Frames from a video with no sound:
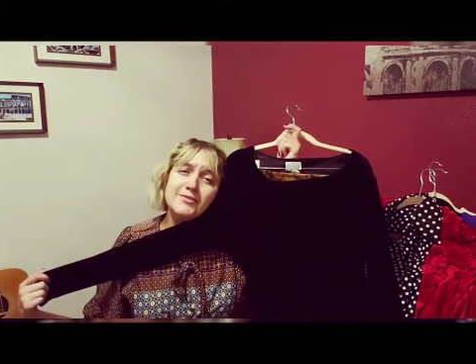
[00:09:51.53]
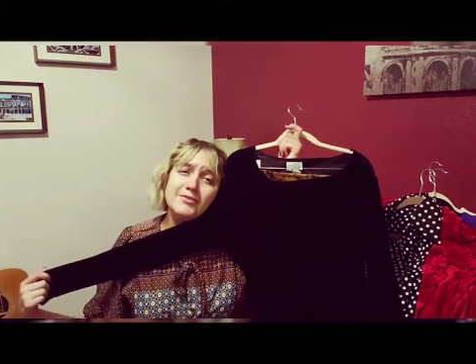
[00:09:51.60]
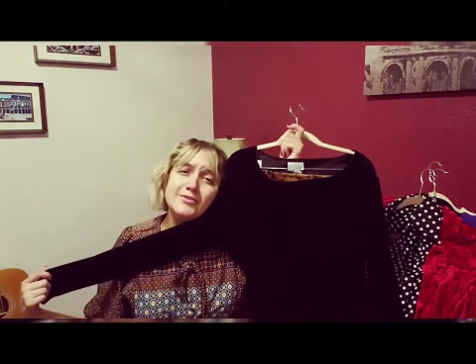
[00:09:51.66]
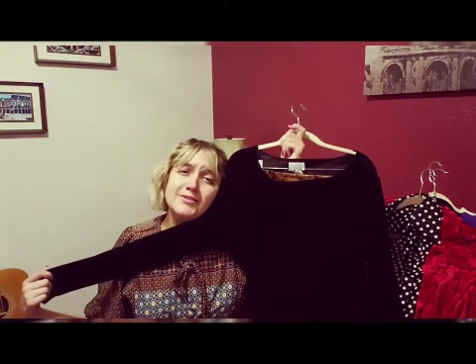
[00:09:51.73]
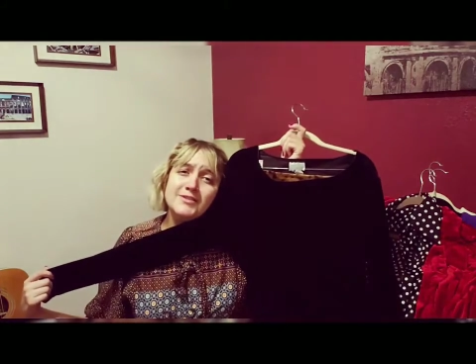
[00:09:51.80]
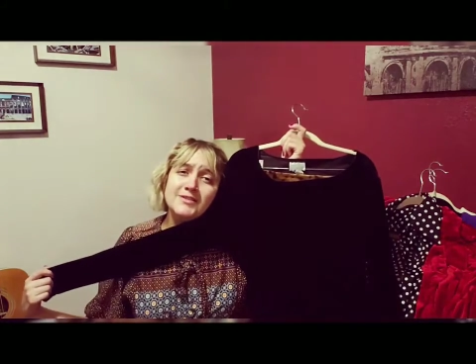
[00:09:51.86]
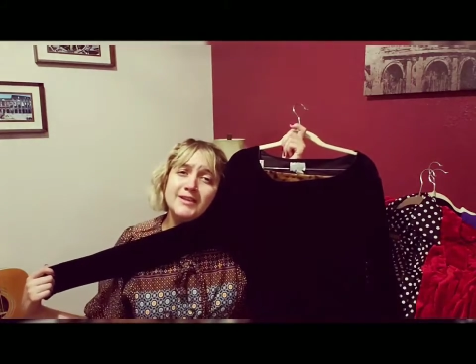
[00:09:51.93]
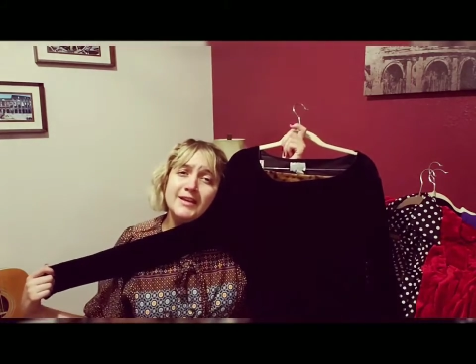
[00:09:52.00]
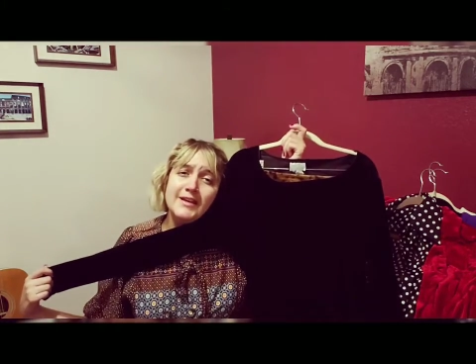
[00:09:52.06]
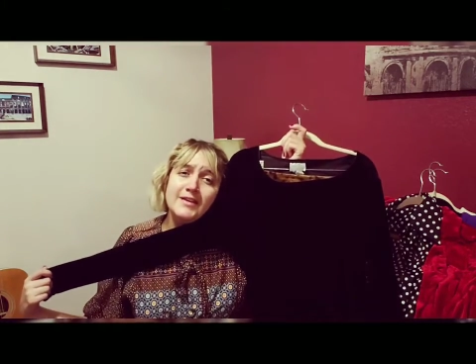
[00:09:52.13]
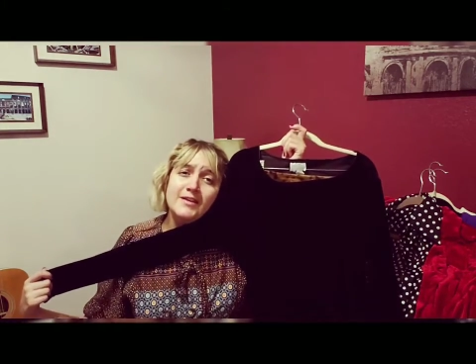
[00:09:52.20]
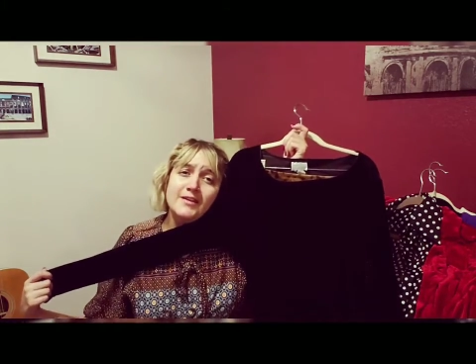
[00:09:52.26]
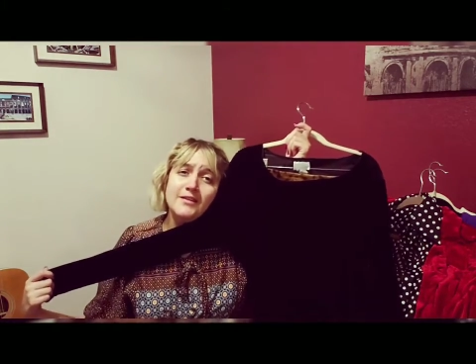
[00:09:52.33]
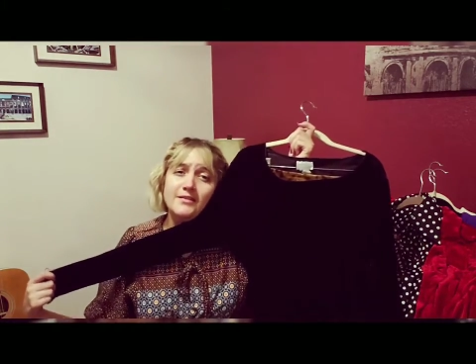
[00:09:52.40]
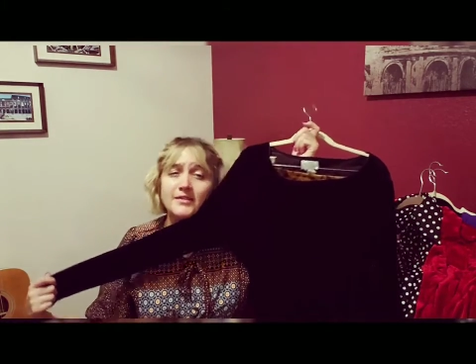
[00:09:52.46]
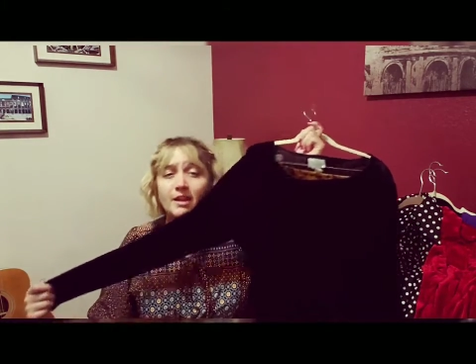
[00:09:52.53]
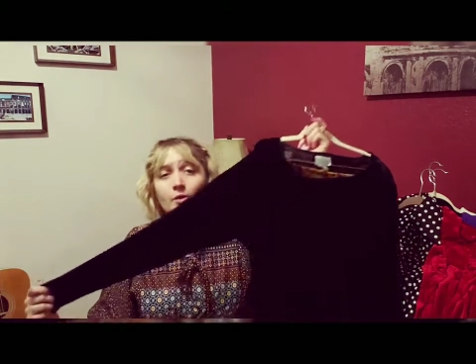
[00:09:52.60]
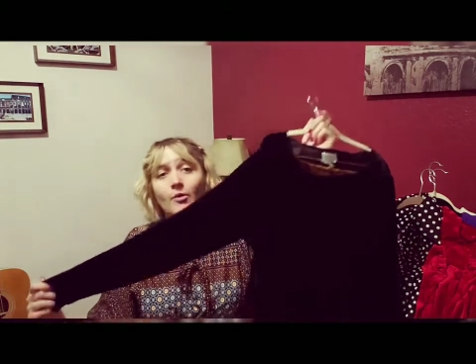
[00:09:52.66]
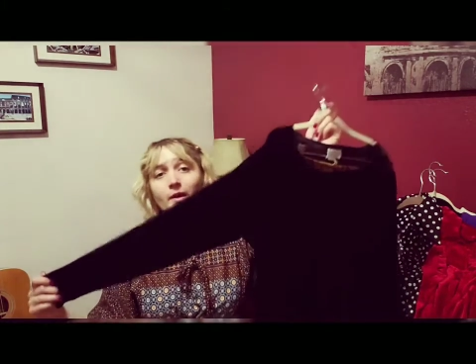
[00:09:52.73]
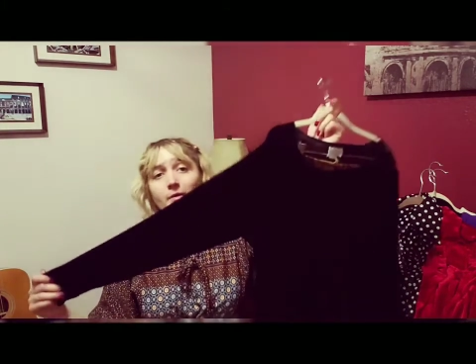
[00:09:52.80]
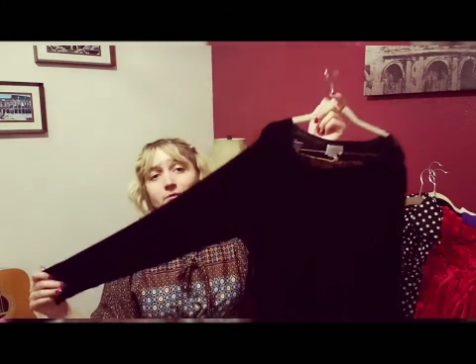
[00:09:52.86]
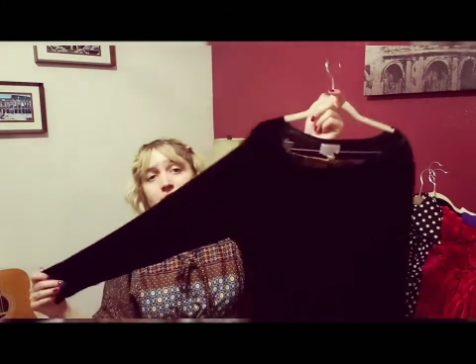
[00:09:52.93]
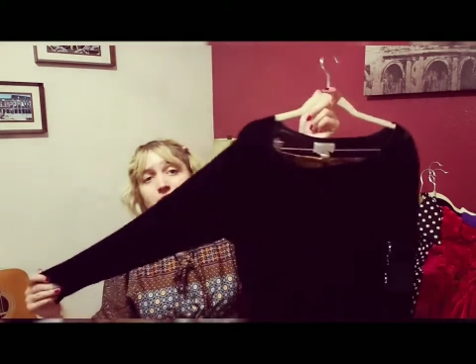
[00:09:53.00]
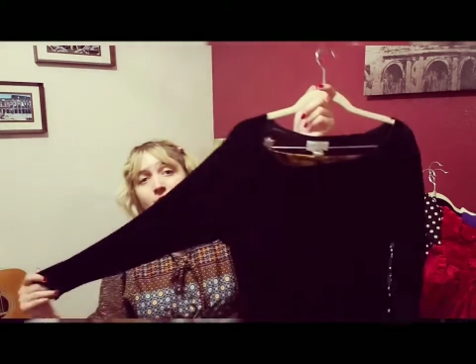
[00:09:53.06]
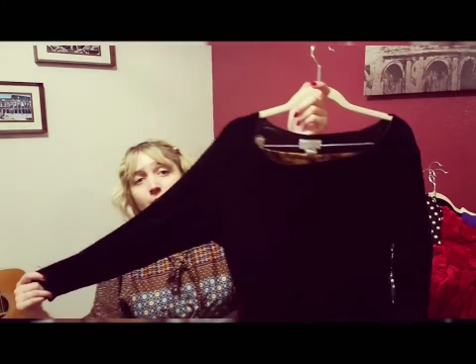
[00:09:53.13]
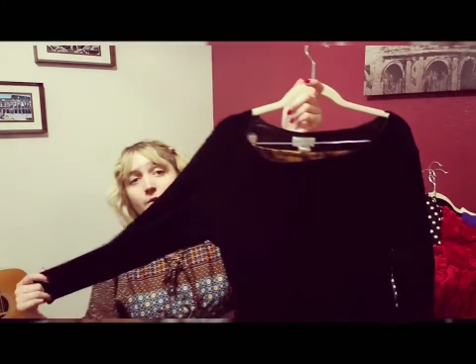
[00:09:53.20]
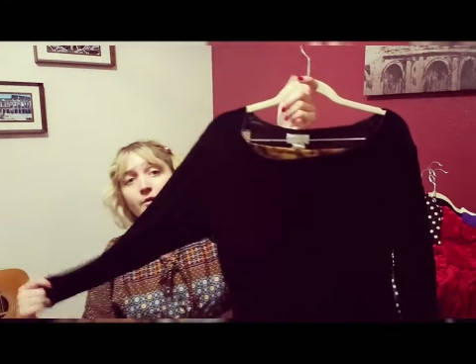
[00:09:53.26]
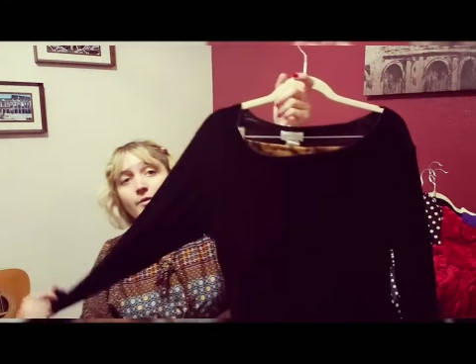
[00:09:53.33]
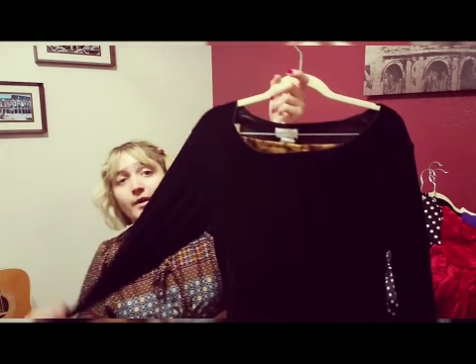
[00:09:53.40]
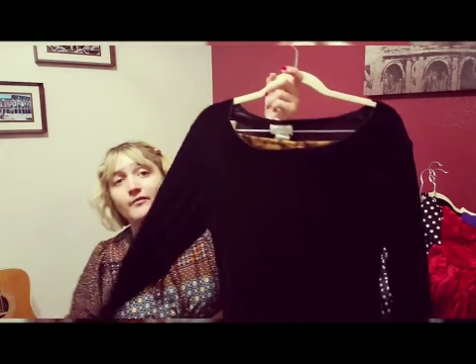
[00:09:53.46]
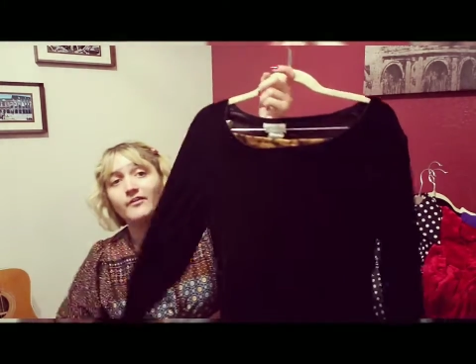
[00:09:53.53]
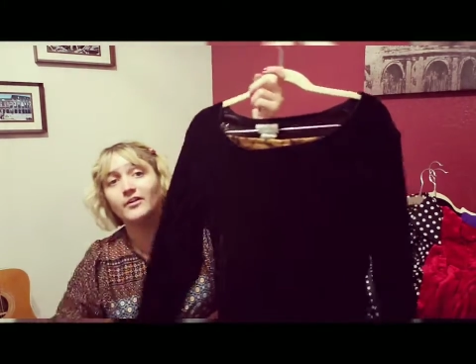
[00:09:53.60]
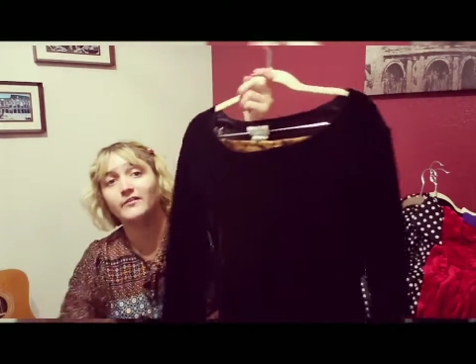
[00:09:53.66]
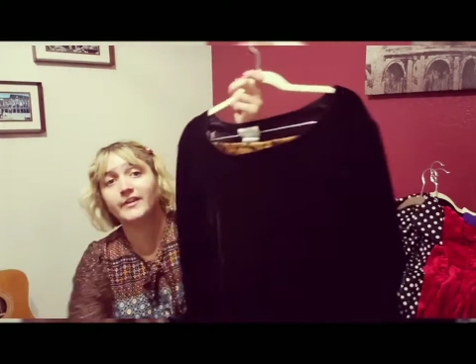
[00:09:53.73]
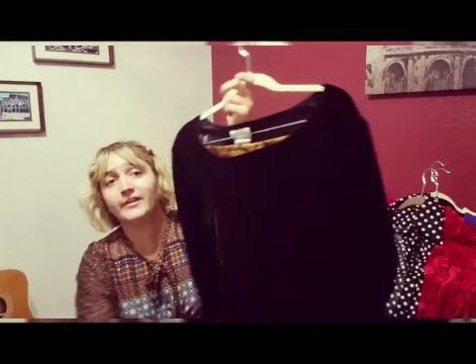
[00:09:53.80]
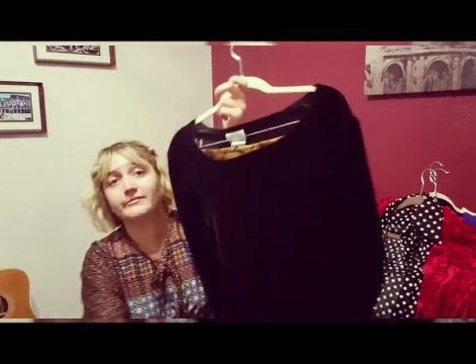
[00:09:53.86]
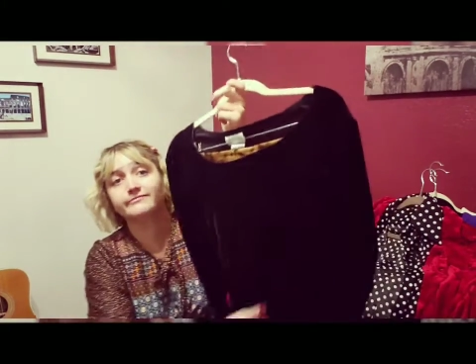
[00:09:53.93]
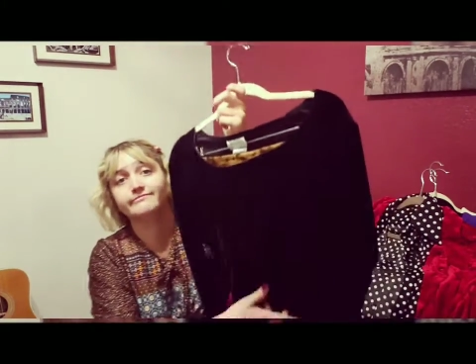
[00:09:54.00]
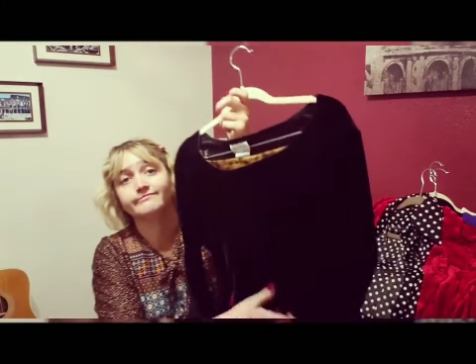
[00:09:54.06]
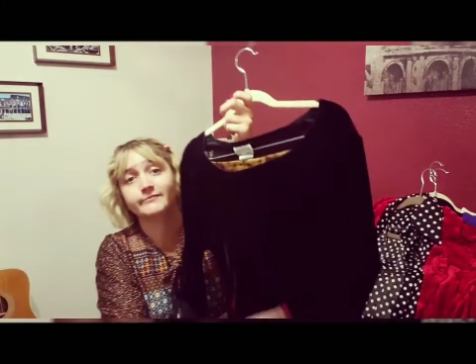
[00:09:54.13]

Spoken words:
on your skin. Like, why would you not want to wear velvet?